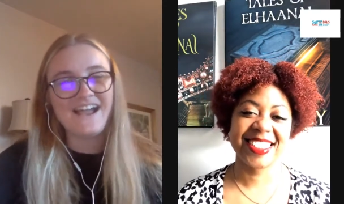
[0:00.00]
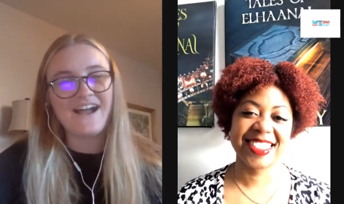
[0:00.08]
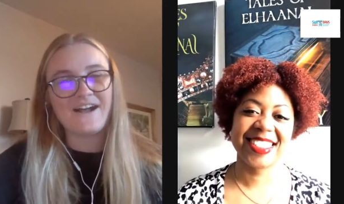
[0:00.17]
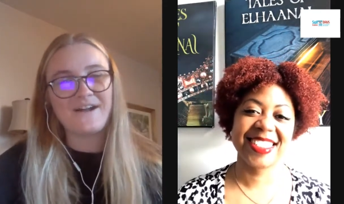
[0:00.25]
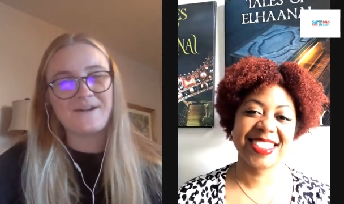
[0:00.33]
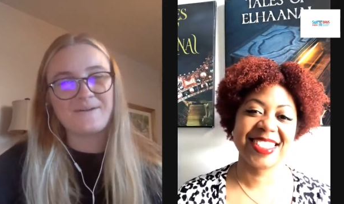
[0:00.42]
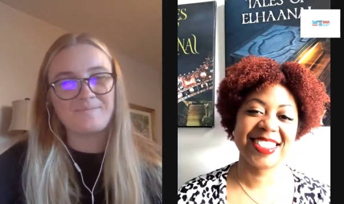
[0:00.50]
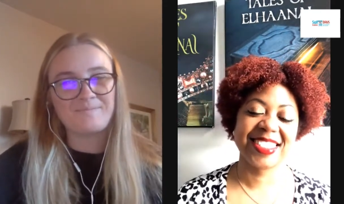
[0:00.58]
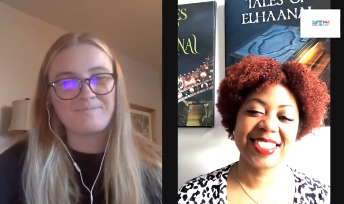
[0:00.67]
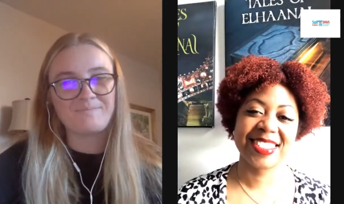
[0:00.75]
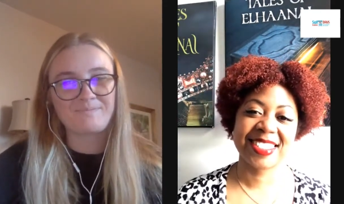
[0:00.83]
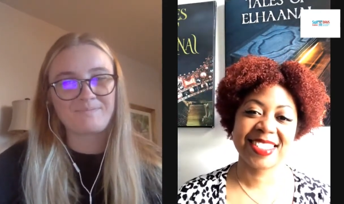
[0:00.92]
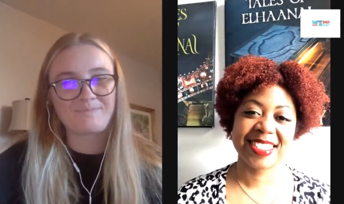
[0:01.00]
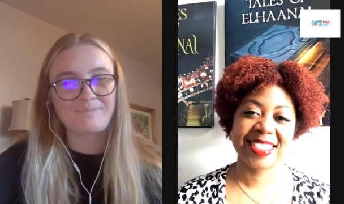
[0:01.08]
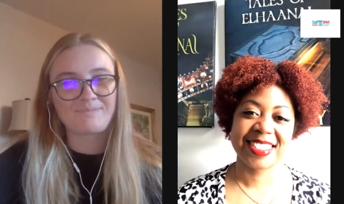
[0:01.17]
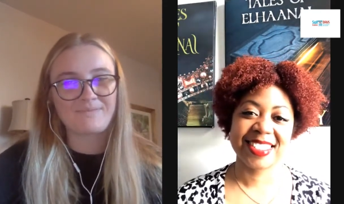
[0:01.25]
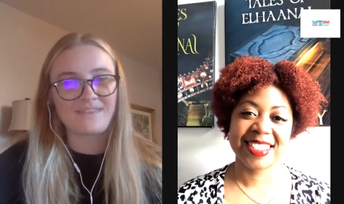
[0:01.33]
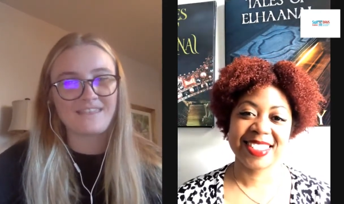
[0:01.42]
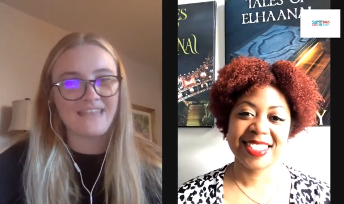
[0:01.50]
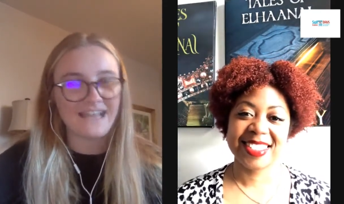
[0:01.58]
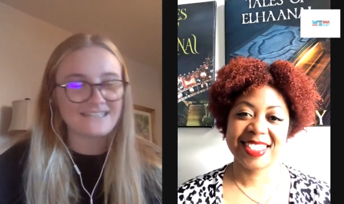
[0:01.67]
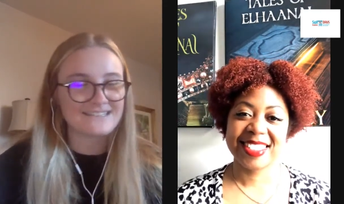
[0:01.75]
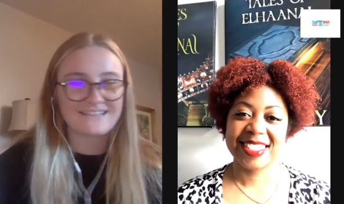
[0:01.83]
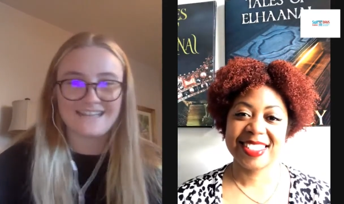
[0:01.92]
Speaker 1: Yeah. Um,
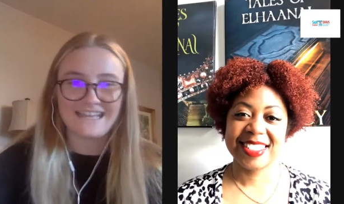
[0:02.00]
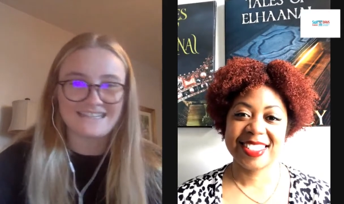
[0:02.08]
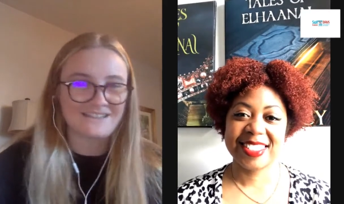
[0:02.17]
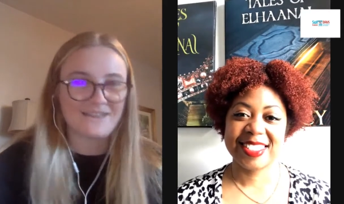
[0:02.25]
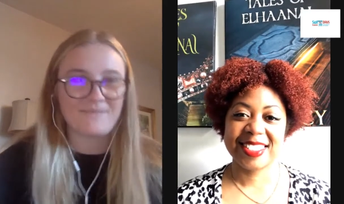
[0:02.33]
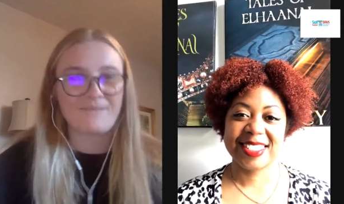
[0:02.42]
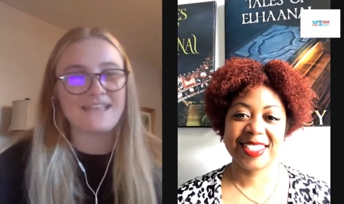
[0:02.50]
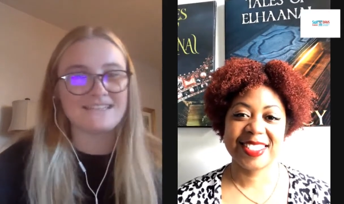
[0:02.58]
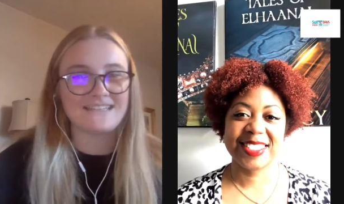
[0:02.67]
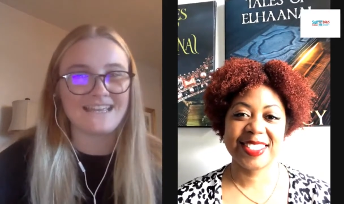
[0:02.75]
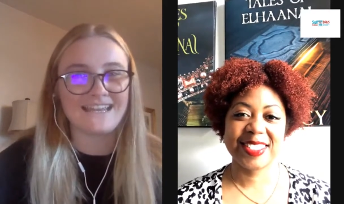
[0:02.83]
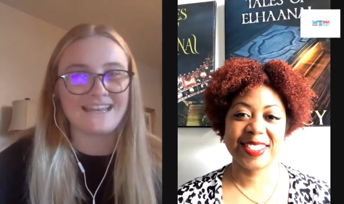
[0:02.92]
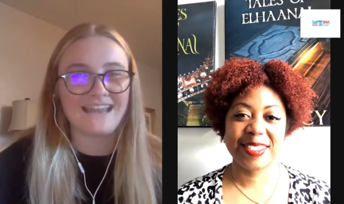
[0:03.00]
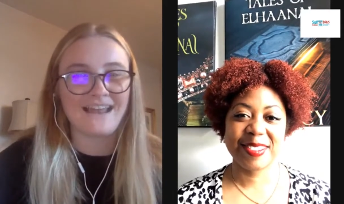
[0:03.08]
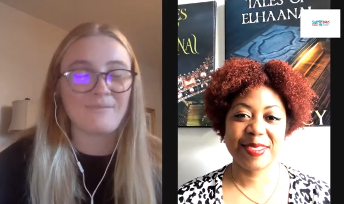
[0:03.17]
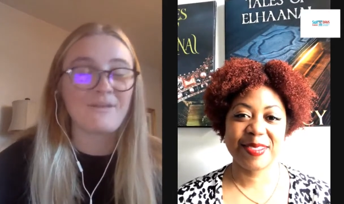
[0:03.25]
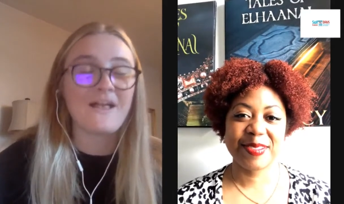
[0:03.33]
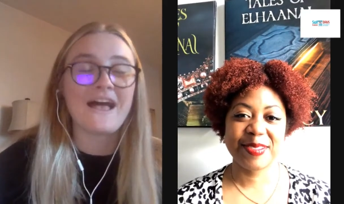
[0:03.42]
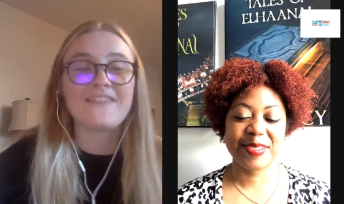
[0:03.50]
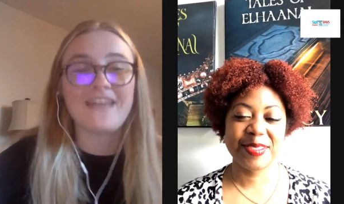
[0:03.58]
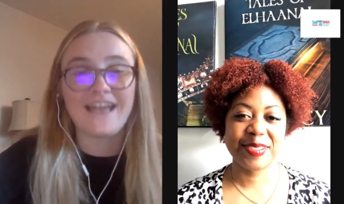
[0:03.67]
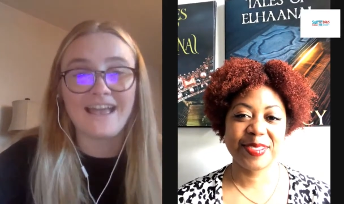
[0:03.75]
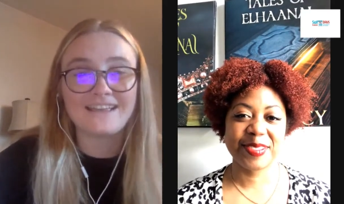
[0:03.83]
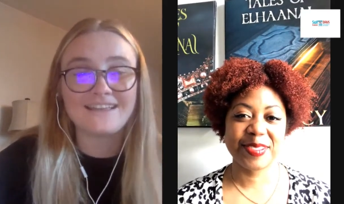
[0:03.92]
that's, that's amazing. And I'm glad
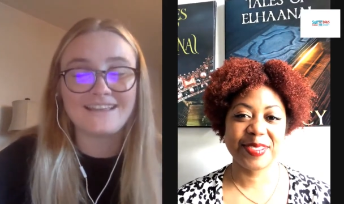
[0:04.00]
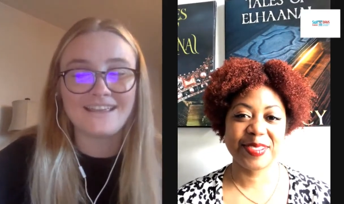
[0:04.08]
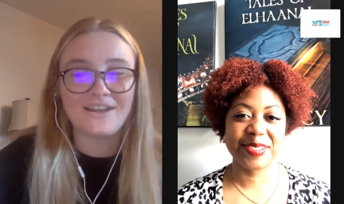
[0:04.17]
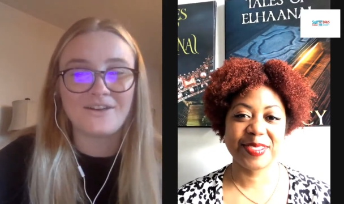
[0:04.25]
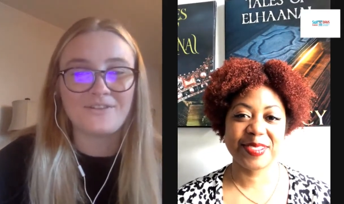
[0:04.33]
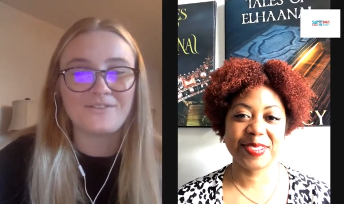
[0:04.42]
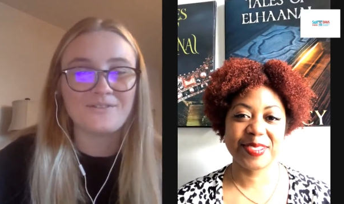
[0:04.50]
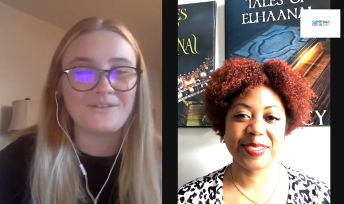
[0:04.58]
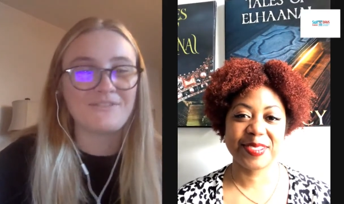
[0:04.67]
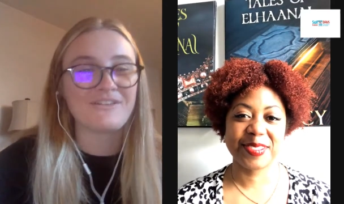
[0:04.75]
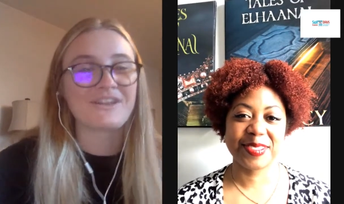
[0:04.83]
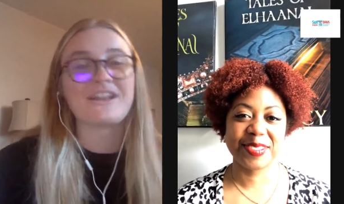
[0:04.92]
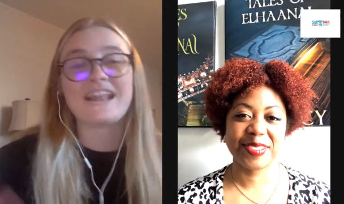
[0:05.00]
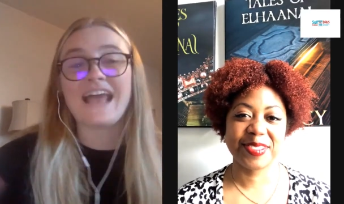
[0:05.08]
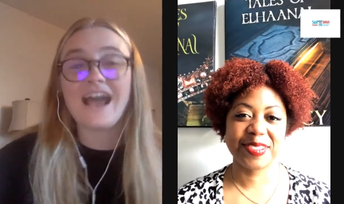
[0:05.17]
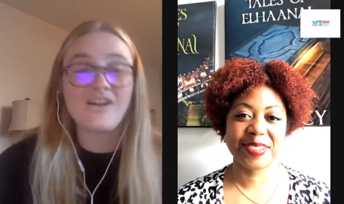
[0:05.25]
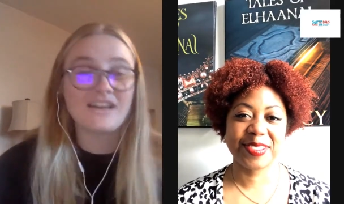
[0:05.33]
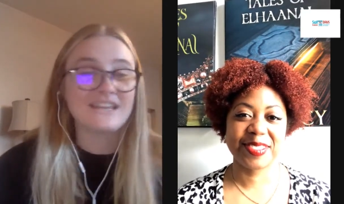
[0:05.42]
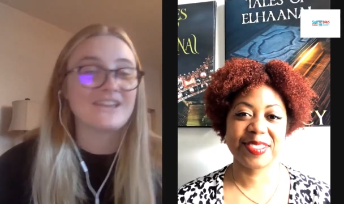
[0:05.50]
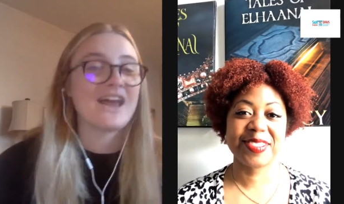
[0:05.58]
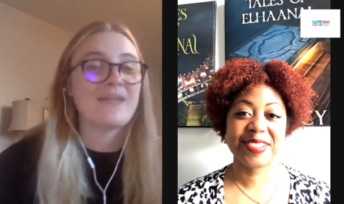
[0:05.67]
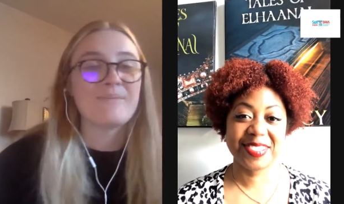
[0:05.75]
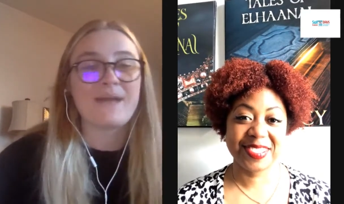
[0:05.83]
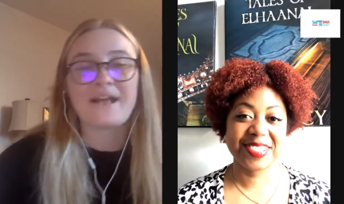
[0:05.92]
that, you know, we figured it out and you
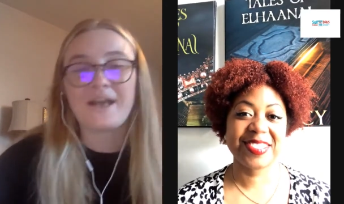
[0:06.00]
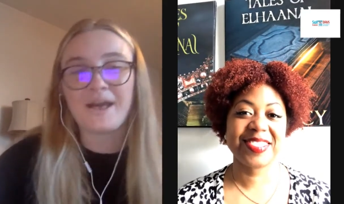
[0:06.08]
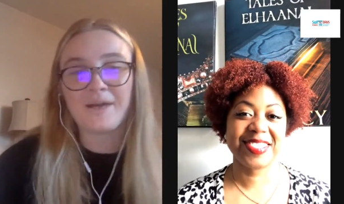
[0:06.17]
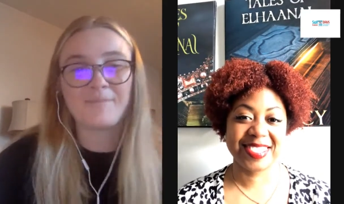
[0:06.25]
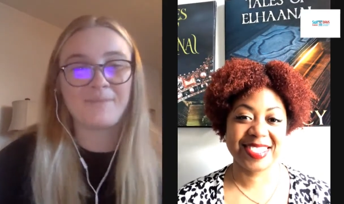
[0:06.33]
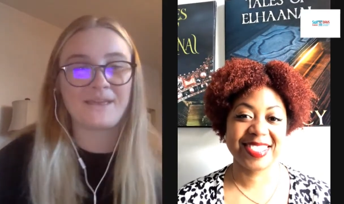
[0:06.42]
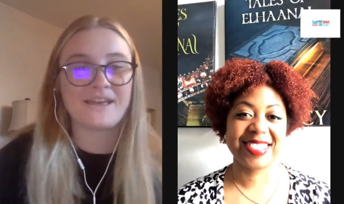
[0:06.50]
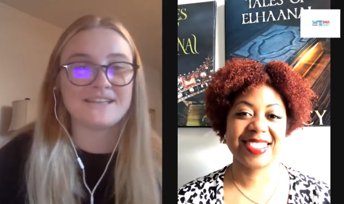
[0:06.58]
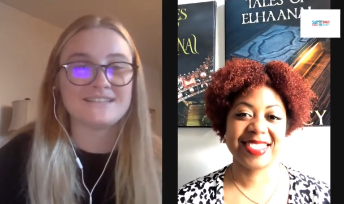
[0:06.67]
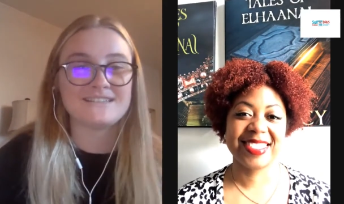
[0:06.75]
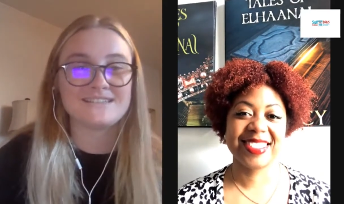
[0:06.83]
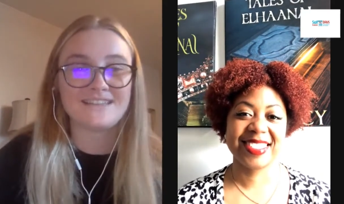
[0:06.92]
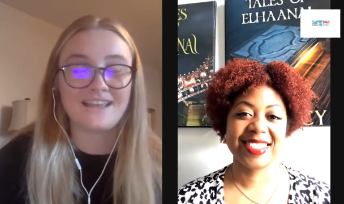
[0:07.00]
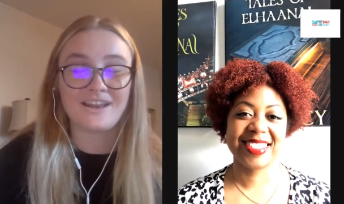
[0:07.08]
got it back up, because, you